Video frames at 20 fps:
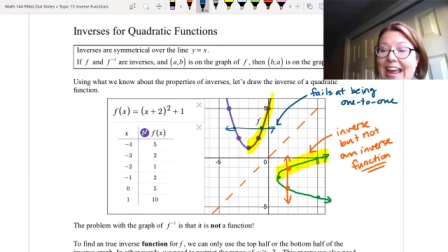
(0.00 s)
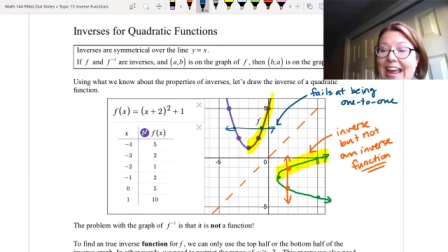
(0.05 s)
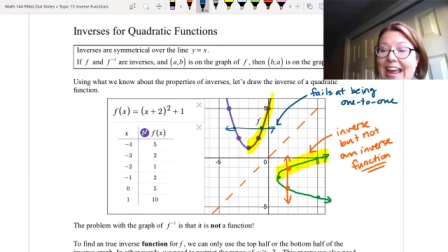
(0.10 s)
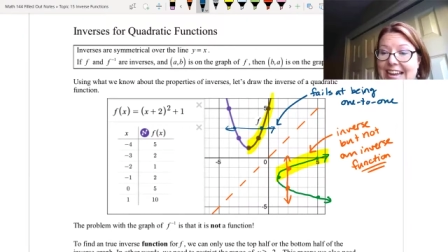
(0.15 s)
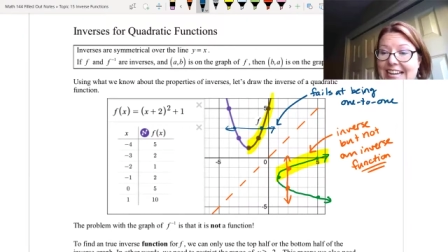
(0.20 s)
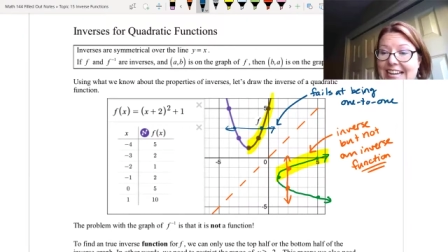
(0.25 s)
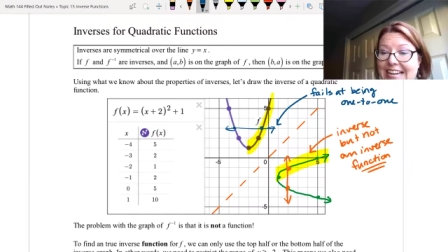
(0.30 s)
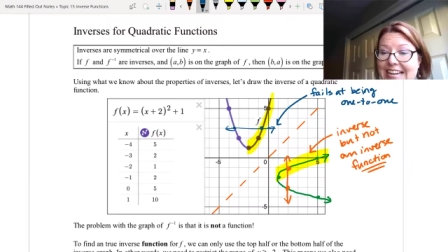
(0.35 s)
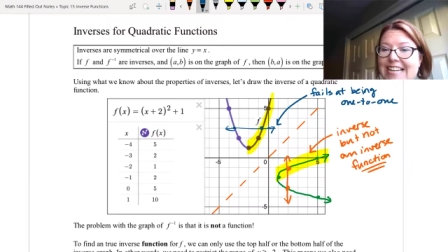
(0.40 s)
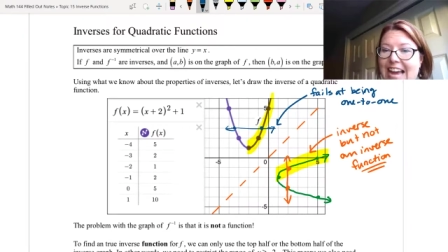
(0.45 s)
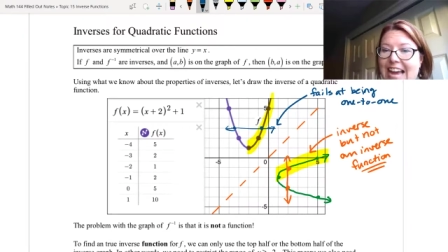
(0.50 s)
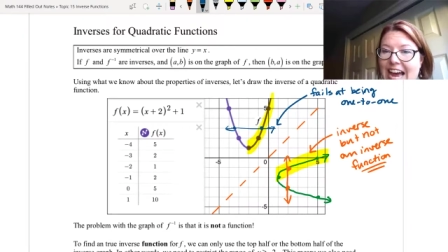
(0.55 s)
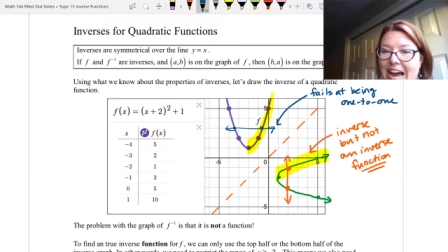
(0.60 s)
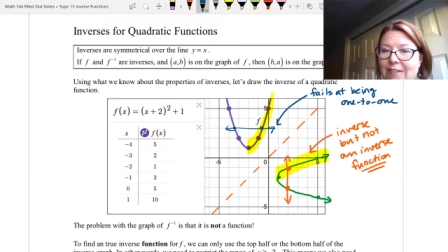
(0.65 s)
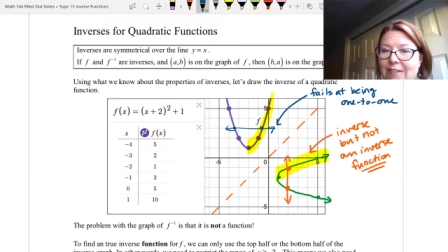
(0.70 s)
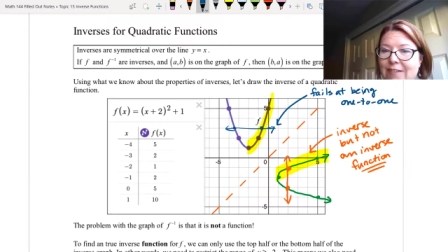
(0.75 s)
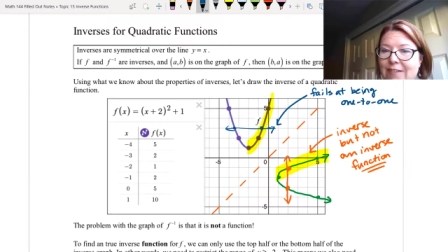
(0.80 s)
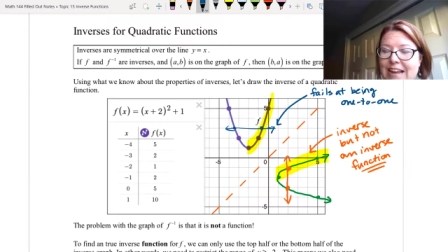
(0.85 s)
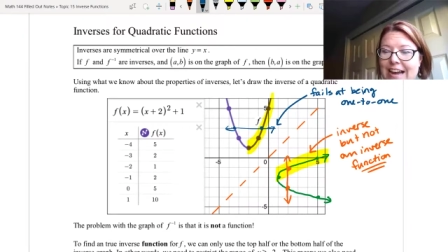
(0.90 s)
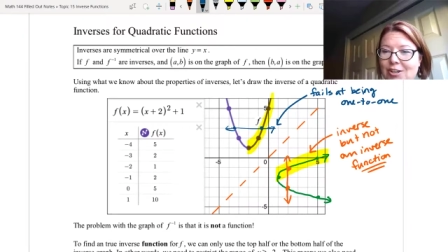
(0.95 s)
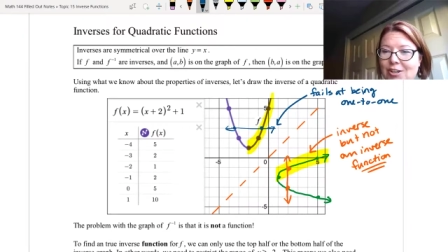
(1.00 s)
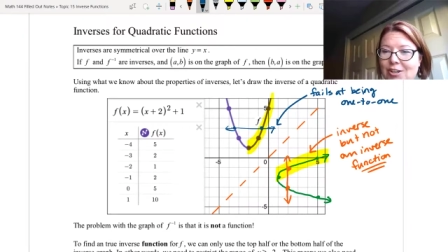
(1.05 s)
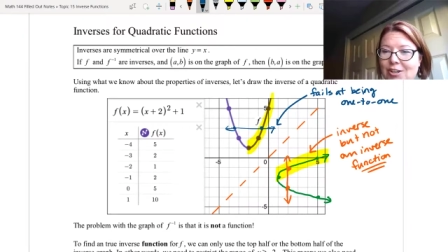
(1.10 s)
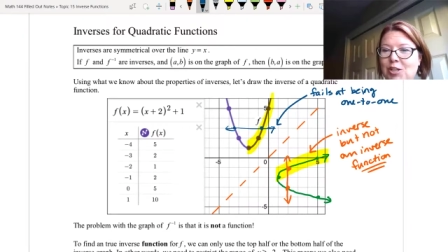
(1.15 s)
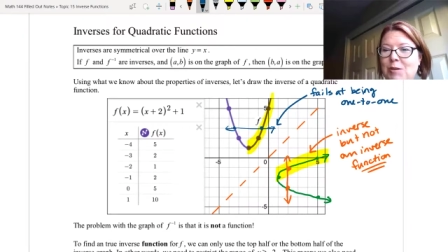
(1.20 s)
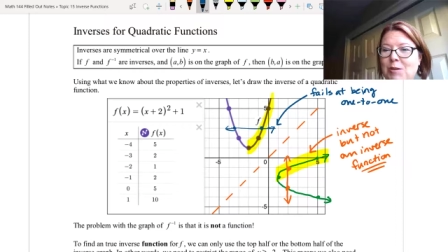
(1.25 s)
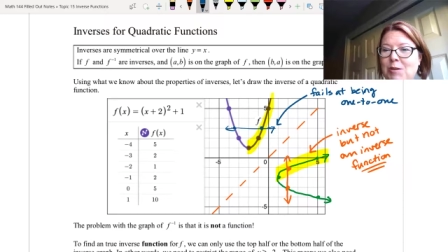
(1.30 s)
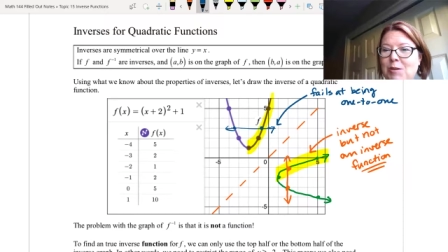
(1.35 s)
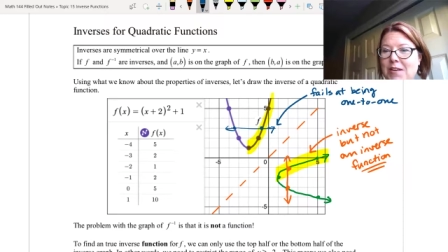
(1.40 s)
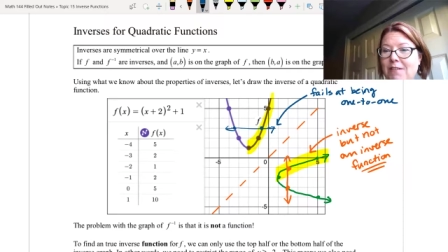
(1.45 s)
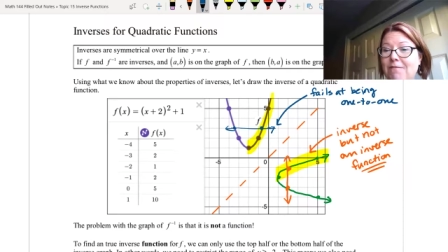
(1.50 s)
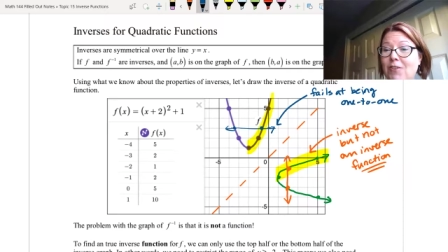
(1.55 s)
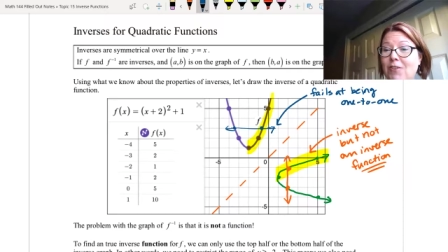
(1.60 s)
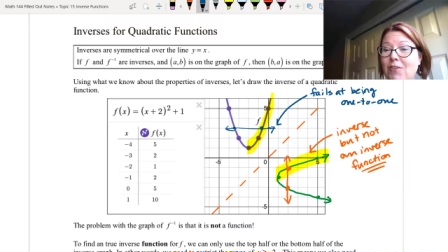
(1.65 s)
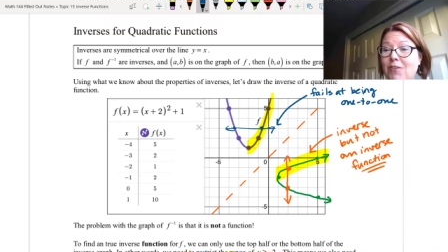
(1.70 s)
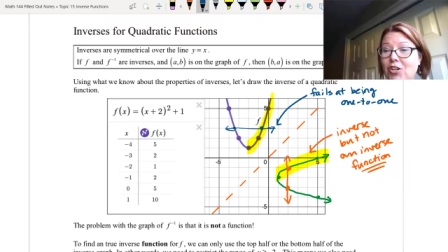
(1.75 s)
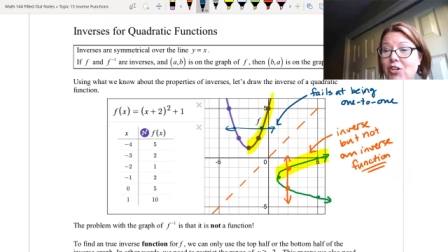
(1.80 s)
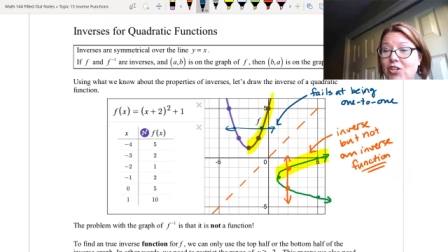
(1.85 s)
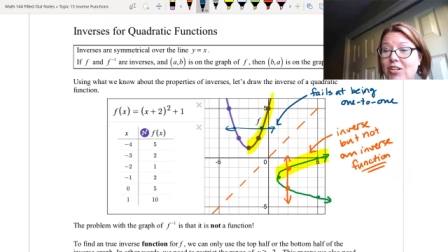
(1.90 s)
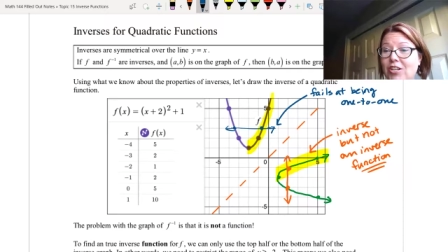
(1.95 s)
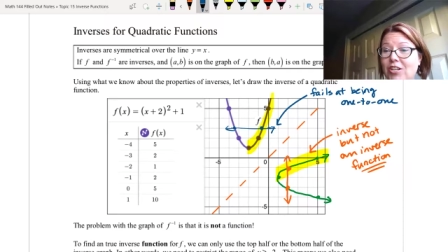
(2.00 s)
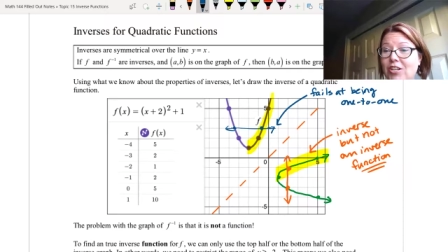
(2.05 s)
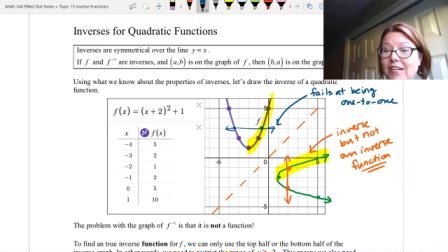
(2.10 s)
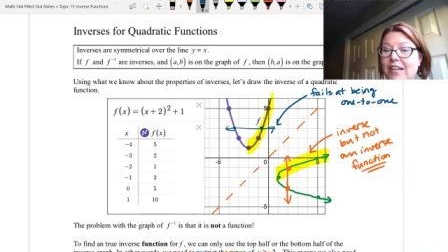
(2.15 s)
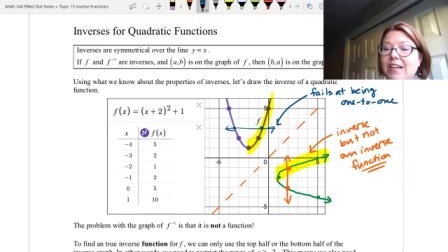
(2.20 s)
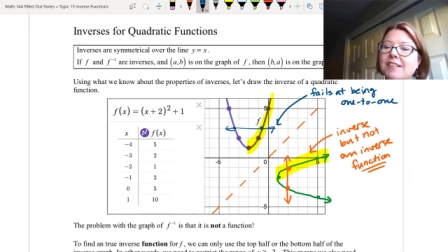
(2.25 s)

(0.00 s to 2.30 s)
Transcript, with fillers: and have it actually be a function,